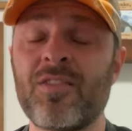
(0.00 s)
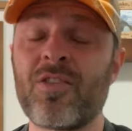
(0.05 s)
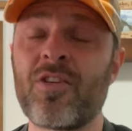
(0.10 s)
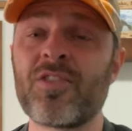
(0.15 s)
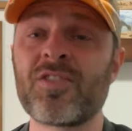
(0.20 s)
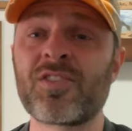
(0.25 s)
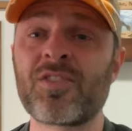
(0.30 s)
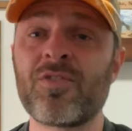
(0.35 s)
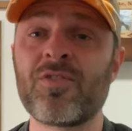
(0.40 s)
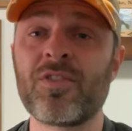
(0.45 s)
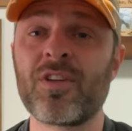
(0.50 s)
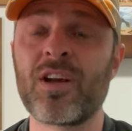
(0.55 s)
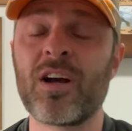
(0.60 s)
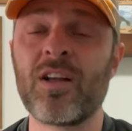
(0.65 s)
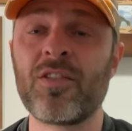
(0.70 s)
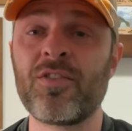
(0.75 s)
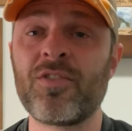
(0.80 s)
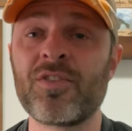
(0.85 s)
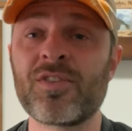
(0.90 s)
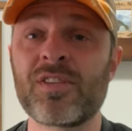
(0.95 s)
are certain
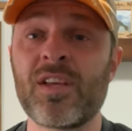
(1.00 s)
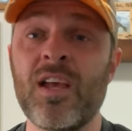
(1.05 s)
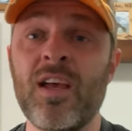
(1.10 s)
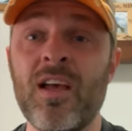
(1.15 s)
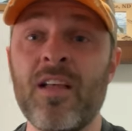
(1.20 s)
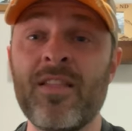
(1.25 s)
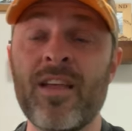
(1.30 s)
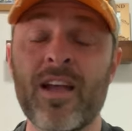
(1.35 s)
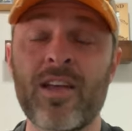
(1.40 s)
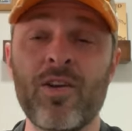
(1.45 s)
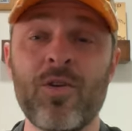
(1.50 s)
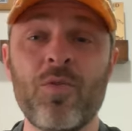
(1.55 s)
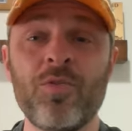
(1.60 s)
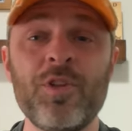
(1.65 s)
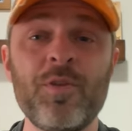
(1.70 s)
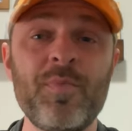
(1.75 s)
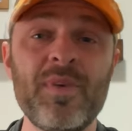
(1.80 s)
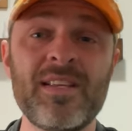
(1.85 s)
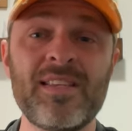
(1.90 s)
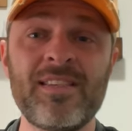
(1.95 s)
colors that can
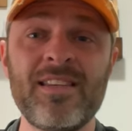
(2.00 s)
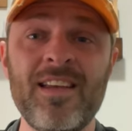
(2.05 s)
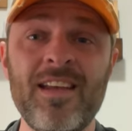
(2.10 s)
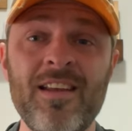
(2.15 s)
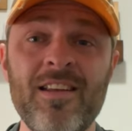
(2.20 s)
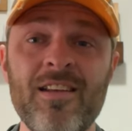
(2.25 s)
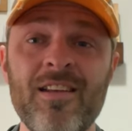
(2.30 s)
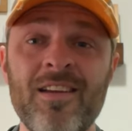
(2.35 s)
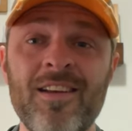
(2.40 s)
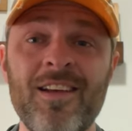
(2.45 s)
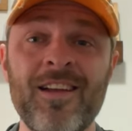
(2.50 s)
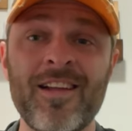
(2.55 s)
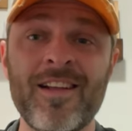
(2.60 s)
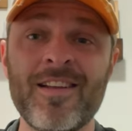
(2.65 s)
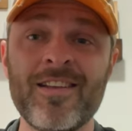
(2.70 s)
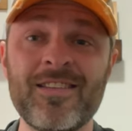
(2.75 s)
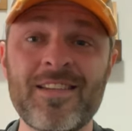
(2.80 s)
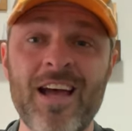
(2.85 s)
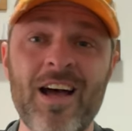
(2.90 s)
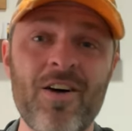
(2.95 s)
only be seen
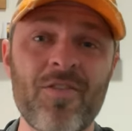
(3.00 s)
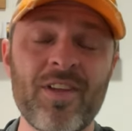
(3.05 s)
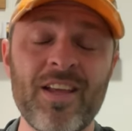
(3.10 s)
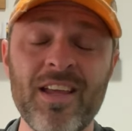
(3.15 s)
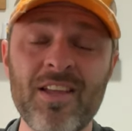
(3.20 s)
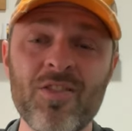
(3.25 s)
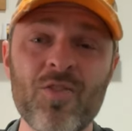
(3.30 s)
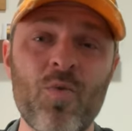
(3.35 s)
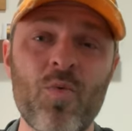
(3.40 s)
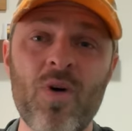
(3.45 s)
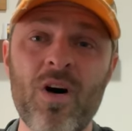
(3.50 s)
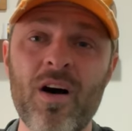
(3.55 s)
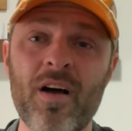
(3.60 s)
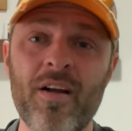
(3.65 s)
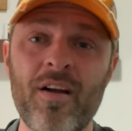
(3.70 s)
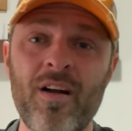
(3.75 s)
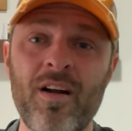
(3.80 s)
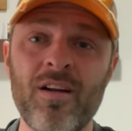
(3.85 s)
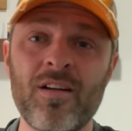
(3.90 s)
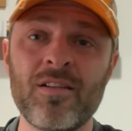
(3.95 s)
down in the
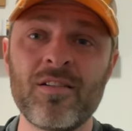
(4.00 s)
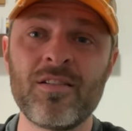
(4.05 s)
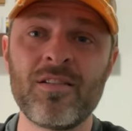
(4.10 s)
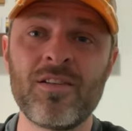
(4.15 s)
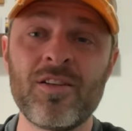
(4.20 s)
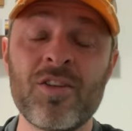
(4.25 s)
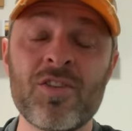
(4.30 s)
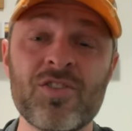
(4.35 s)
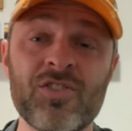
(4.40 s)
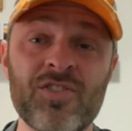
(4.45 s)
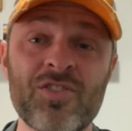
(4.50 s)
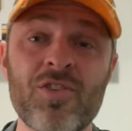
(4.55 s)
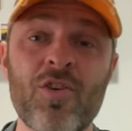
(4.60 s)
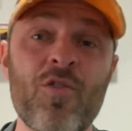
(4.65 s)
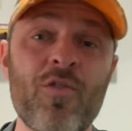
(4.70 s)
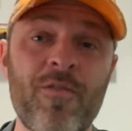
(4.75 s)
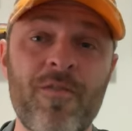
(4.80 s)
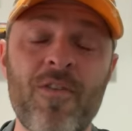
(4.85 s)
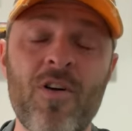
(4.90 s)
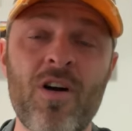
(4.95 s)
water
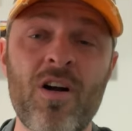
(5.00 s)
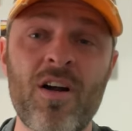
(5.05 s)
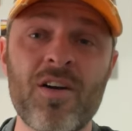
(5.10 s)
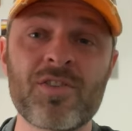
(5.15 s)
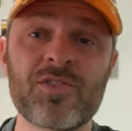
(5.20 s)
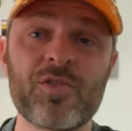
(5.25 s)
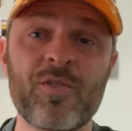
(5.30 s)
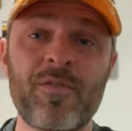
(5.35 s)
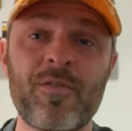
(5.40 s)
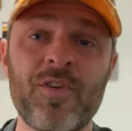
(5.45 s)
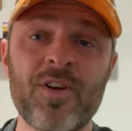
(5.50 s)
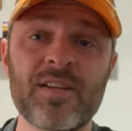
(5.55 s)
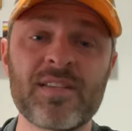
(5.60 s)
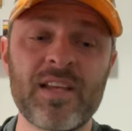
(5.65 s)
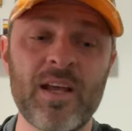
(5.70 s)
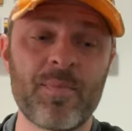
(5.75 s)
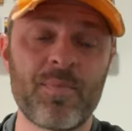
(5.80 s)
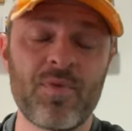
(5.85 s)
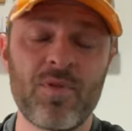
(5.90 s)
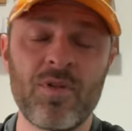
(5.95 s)
so far. So for
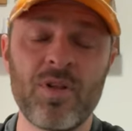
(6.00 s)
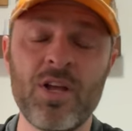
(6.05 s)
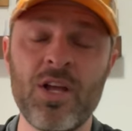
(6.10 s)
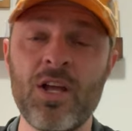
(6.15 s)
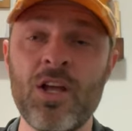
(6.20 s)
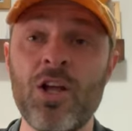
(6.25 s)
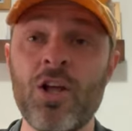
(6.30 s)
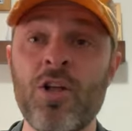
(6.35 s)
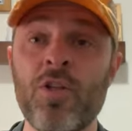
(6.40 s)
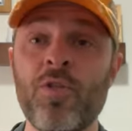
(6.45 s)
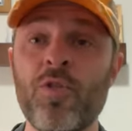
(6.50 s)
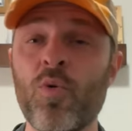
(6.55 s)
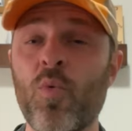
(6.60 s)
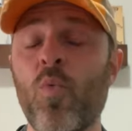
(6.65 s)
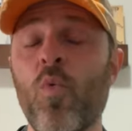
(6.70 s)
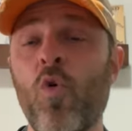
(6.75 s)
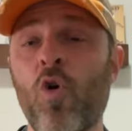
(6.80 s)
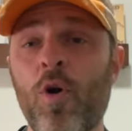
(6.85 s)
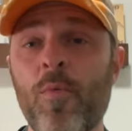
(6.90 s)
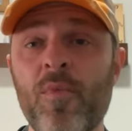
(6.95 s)
example, the
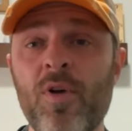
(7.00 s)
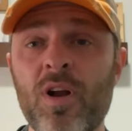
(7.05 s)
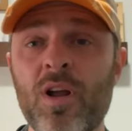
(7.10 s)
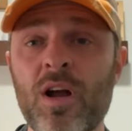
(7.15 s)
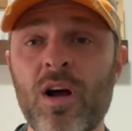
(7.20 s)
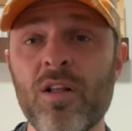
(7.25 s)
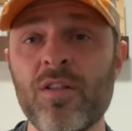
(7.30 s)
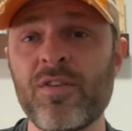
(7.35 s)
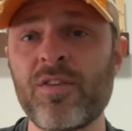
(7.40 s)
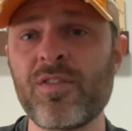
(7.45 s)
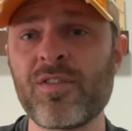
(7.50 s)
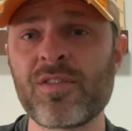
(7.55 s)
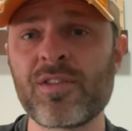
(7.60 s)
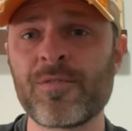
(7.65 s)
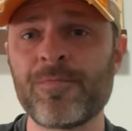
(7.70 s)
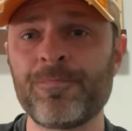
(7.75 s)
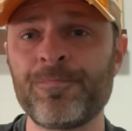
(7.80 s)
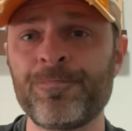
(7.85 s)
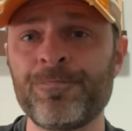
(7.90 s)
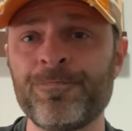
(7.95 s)
warmer colors,
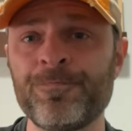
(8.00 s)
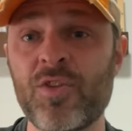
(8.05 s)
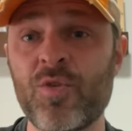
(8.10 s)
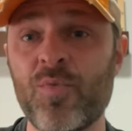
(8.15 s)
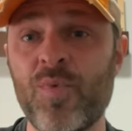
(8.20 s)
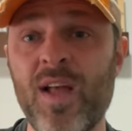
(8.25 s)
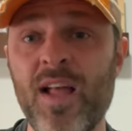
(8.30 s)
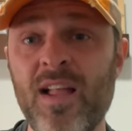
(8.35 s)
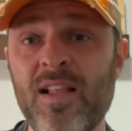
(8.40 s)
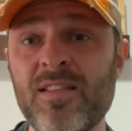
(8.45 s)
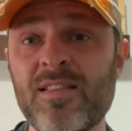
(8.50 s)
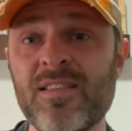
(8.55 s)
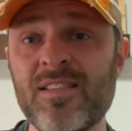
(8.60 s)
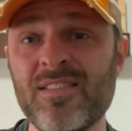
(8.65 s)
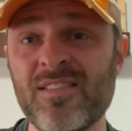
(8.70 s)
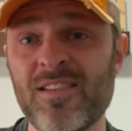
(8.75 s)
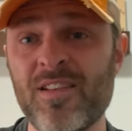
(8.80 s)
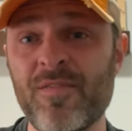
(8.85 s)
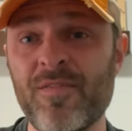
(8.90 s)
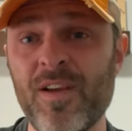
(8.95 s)
reds and
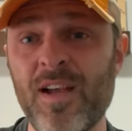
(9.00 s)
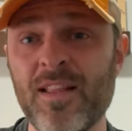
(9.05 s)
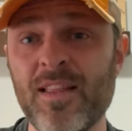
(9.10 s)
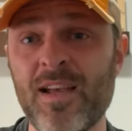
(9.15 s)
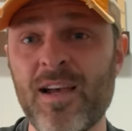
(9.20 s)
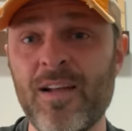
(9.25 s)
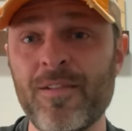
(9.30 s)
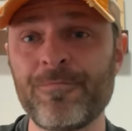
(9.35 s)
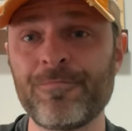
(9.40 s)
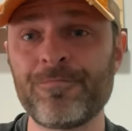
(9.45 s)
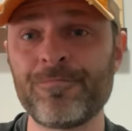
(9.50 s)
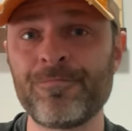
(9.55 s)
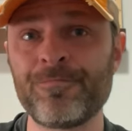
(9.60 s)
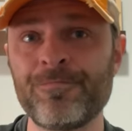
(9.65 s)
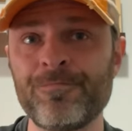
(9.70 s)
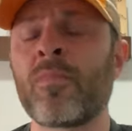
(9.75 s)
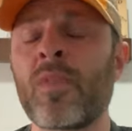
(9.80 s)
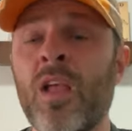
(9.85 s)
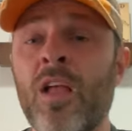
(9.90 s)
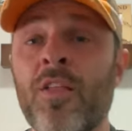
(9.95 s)
stuff like that,
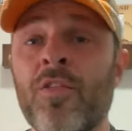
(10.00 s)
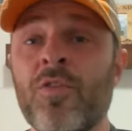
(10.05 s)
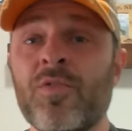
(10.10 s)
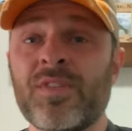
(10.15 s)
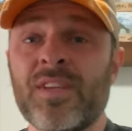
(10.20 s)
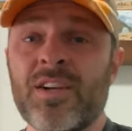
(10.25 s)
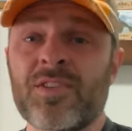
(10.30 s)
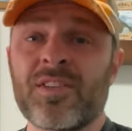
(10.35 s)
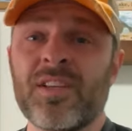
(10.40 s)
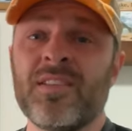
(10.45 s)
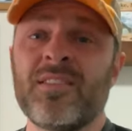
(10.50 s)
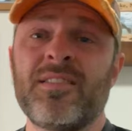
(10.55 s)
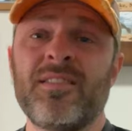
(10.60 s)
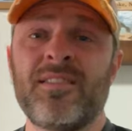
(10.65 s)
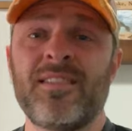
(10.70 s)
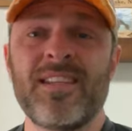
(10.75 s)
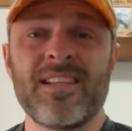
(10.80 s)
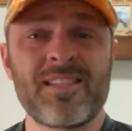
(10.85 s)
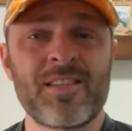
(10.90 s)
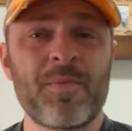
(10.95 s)
those actually
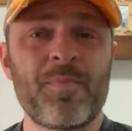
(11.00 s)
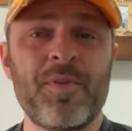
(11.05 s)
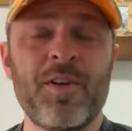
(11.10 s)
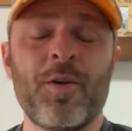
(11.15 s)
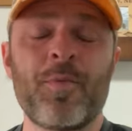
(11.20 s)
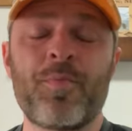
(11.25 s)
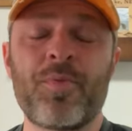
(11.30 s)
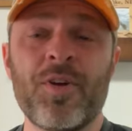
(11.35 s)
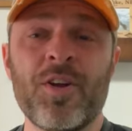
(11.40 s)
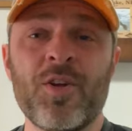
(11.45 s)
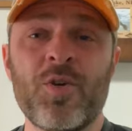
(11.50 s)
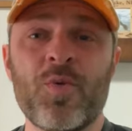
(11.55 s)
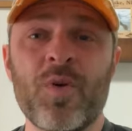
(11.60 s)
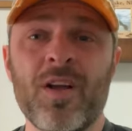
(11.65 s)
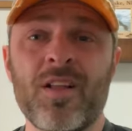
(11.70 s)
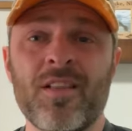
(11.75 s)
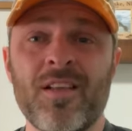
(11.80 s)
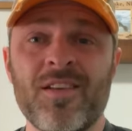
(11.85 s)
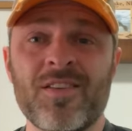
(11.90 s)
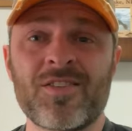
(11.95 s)
disappear pretty
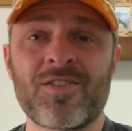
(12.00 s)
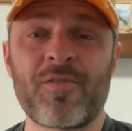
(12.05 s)
quickly. So